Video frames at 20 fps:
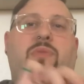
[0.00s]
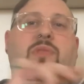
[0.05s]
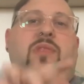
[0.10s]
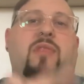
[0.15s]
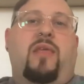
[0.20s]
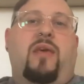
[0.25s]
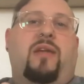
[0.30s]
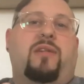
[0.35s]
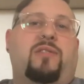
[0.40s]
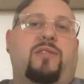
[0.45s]

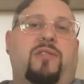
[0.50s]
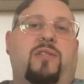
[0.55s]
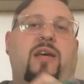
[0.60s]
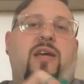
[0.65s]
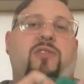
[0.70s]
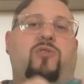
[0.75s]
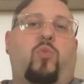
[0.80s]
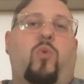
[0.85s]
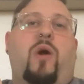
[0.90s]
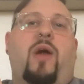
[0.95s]

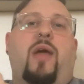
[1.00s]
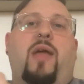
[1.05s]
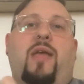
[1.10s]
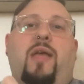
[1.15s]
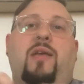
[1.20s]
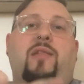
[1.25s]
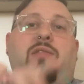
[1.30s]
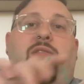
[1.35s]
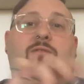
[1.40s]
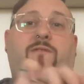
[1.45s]
that's why I
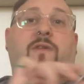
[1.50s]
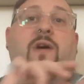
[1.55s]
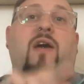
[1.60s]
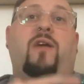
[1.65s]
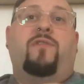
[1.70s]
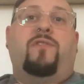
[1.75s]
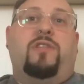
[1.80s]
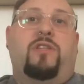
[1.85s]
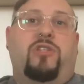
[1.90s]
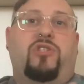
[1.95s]
get the 5
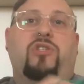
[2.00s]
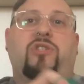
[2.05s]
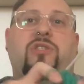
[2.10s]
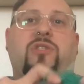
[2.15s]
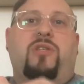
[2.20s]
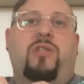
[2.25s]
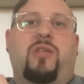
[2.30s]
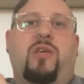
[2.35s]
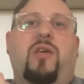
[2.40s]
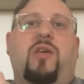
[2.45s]
stitches
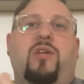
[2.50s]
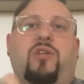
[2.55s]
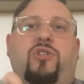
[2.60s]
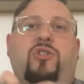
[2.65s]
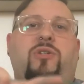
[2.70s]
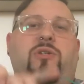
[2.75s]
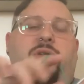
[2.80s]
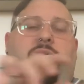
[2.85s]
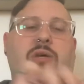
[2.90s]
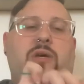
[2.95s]
to the inch.